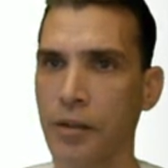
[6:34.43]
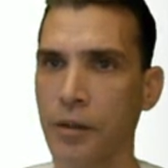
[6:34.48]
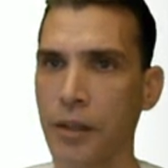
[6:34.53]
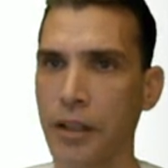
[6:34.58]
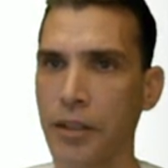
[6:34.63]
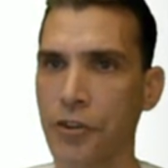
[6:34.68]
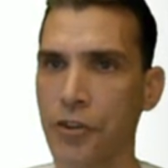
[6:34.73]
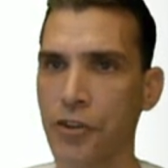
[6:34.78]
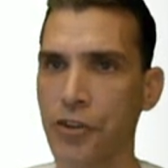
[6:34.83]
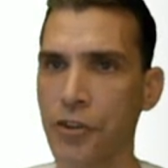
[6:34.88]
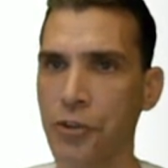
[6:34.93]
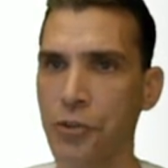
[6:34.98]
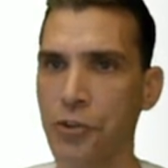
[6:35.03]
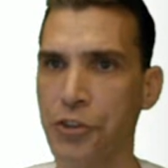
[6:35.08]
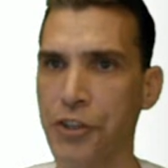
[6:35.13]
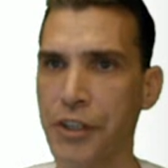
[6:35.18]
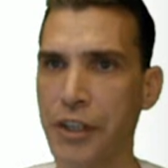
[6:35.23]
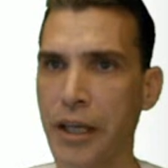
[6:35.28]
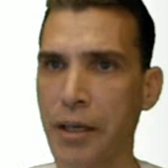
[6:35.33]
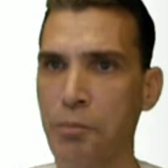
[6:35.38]
could
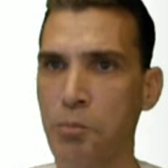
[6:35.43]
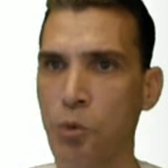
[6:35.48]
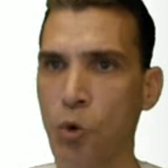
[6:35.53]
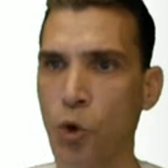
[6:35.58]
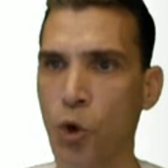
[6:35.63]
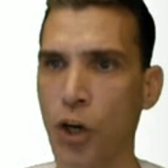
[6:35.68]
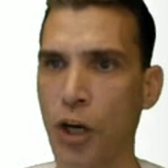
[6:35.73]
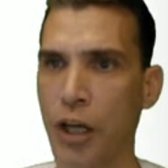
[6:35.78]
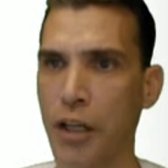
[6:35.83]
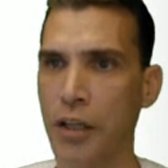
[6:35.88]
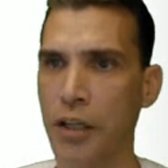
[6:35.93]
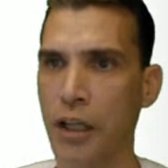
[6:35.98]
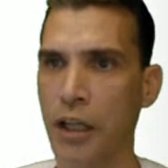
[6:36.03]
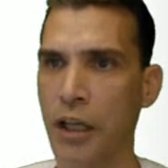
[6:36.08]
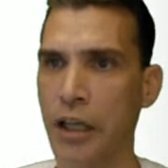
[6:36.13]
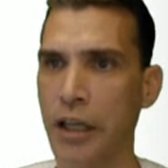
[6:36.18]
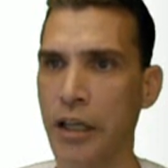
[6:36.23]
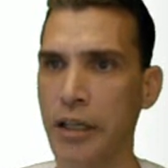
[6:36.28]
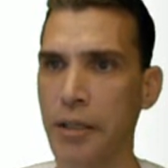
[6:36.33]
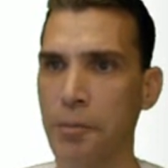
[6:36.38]
choose to get more
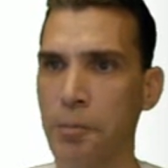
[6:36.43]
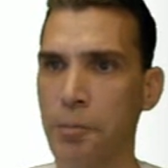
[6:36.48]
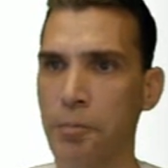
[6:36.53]
online.